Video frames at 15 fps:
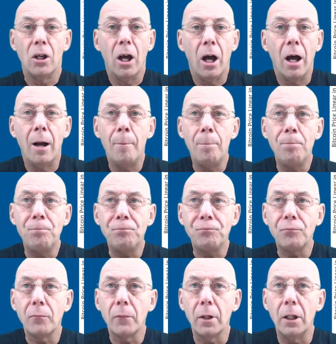
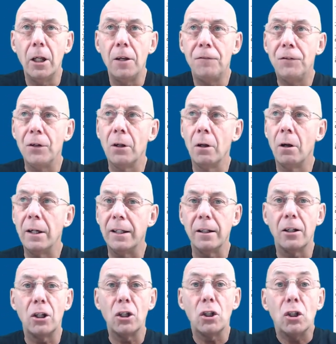if you
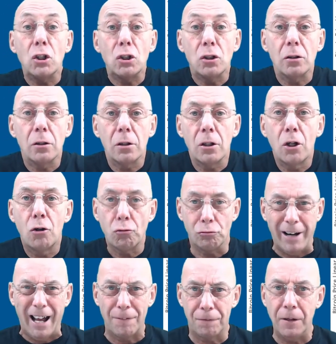like,
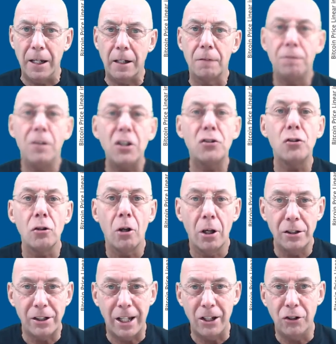graphic
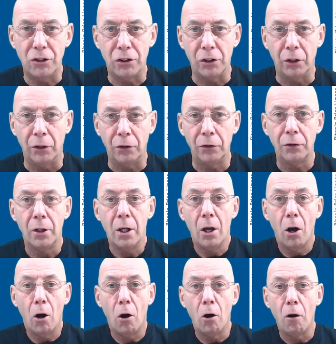visualization
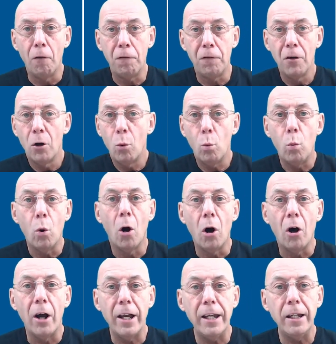of
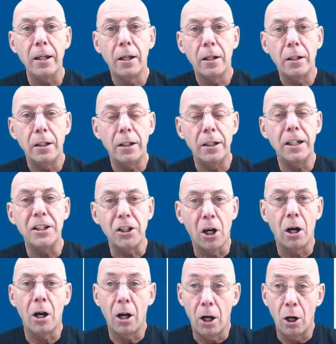why You need to
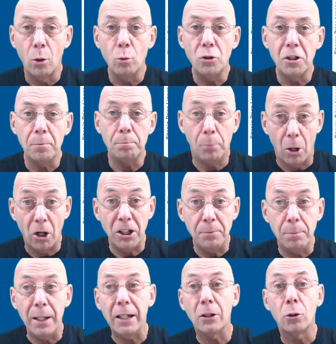hold your buy
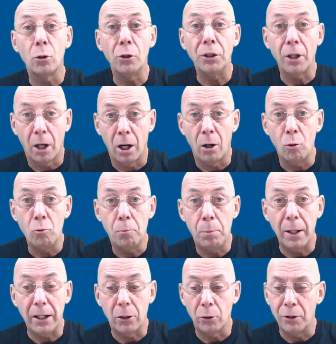Bitcoin, hold
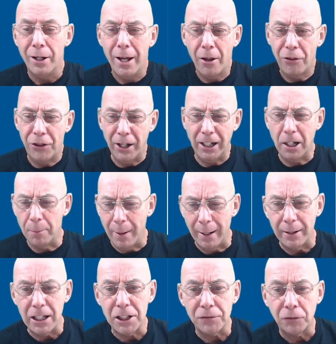Bitcoin. Think
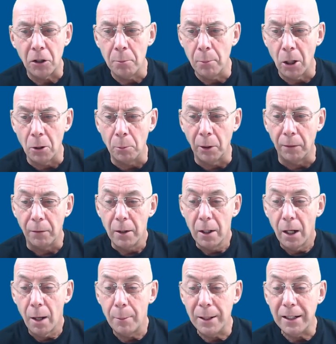about this for a moment.
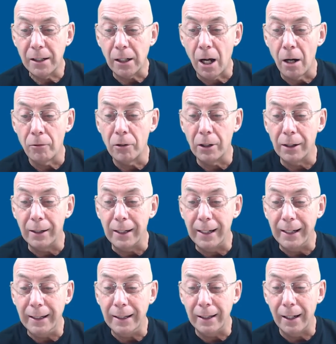I mean,
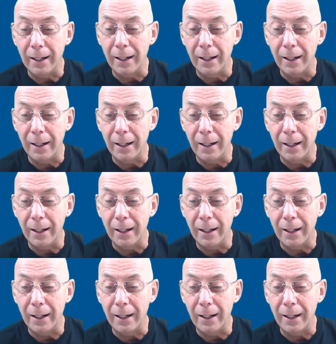currently